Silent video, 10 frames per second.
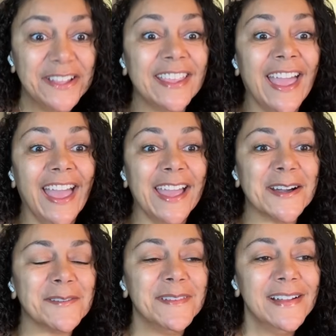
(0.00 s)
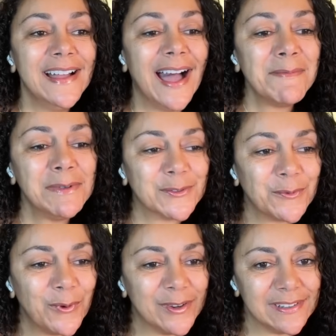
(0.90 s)
Damn, how much
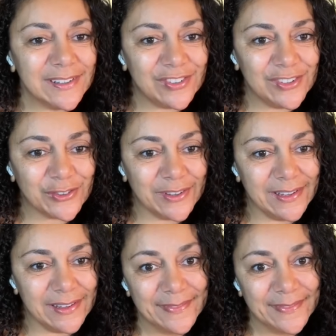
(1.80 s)
water did she drink?